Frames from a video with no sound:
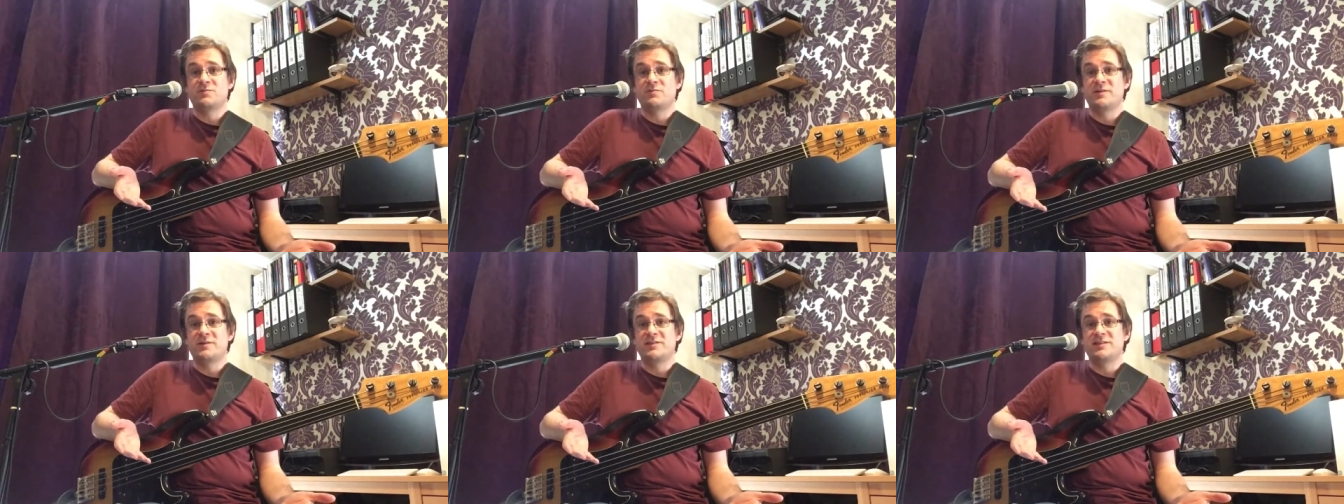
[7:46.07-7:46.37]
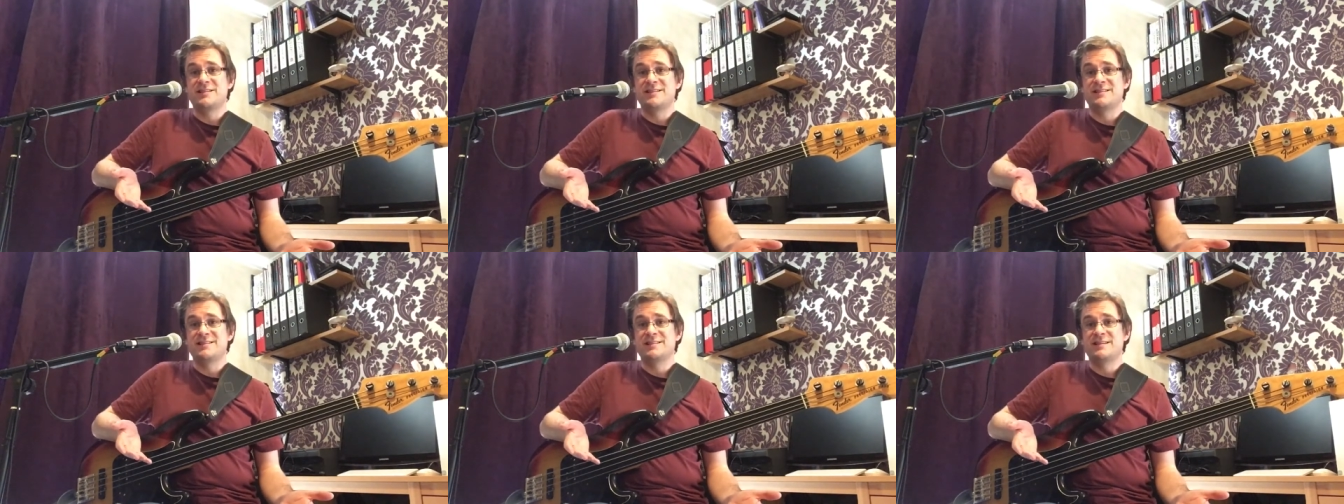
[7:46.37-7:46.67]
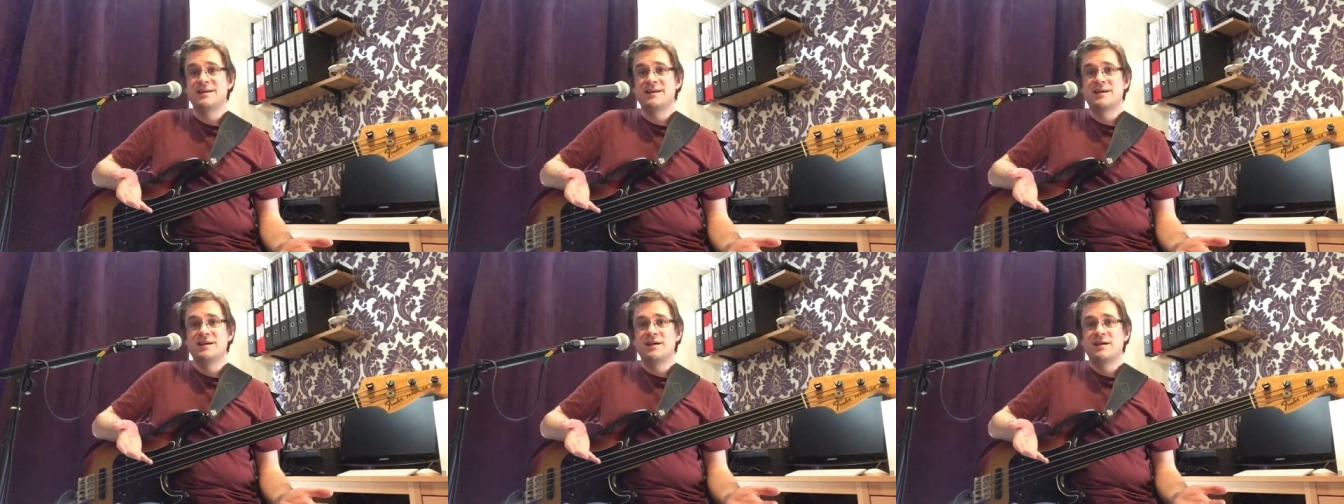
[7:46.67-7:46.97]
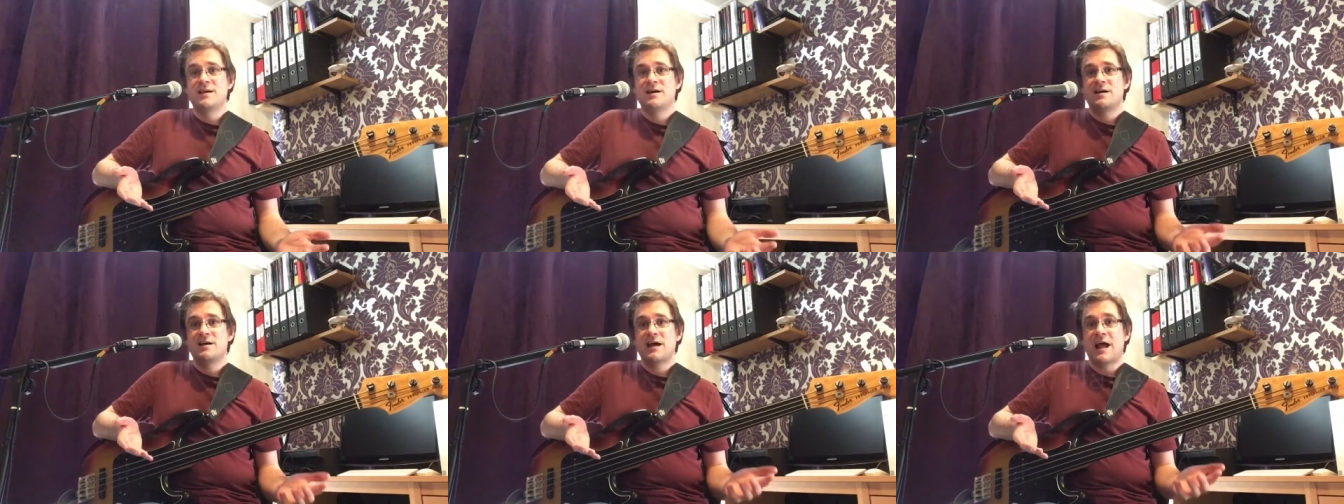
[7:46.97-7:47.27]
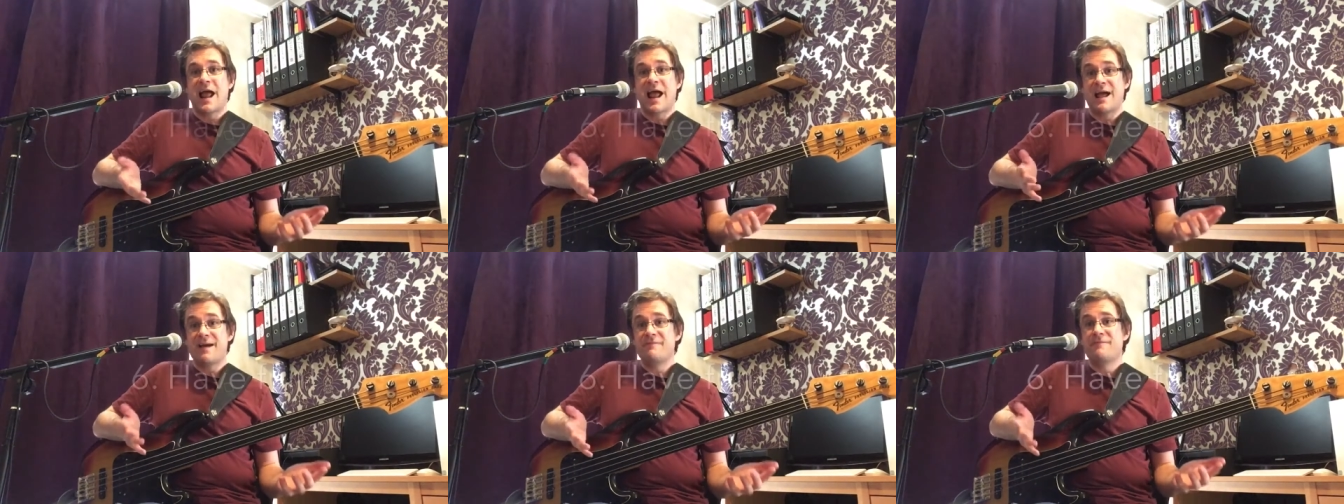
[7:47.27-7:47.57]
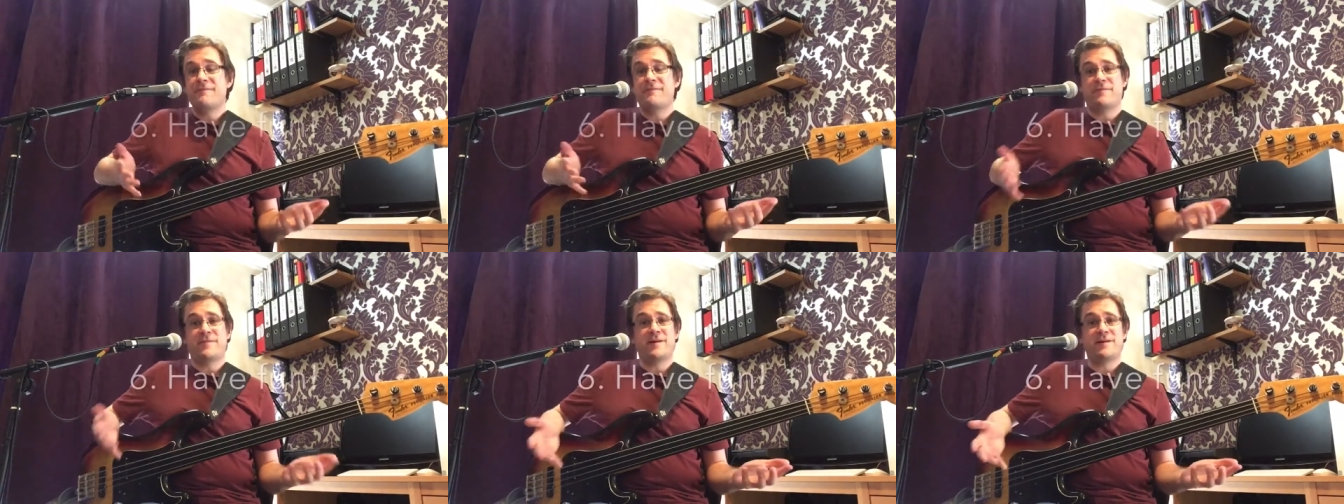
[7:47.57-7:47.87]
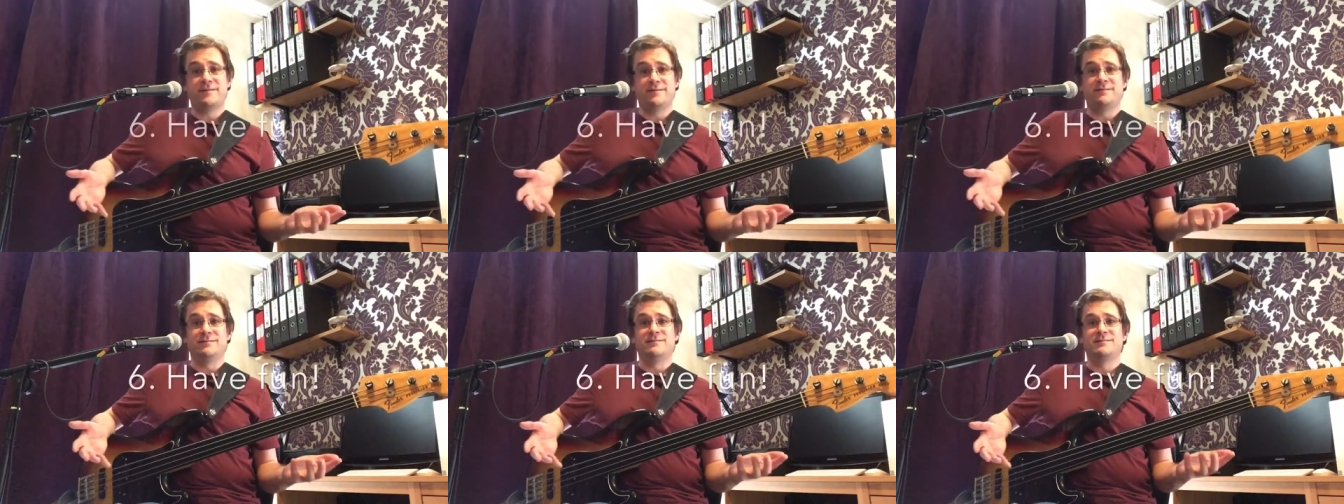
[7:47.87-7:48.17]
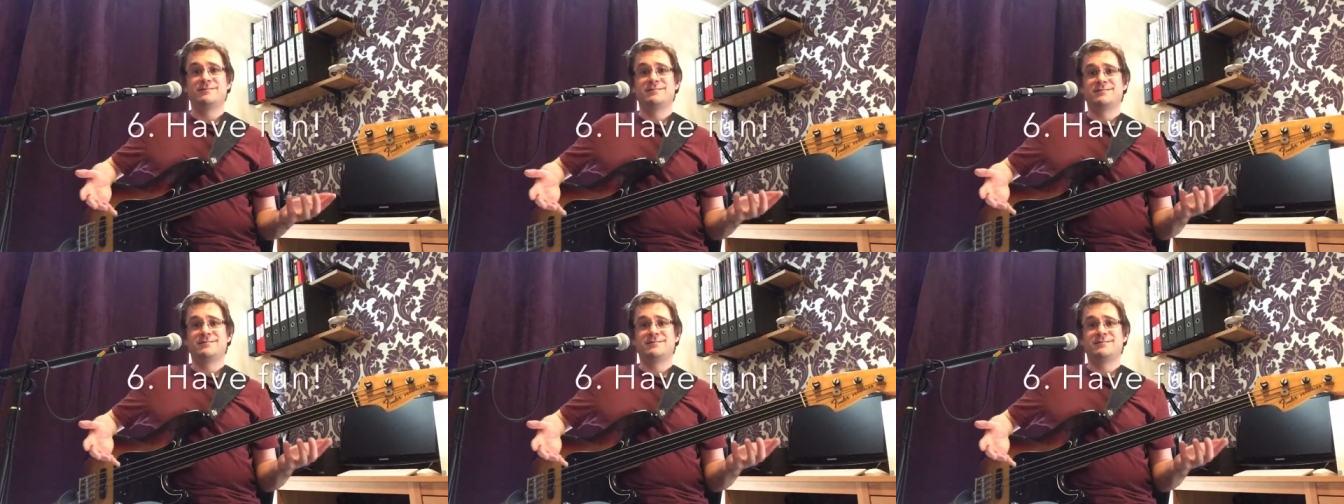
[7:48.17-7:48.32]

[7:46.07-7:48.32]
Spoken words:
which is have fun.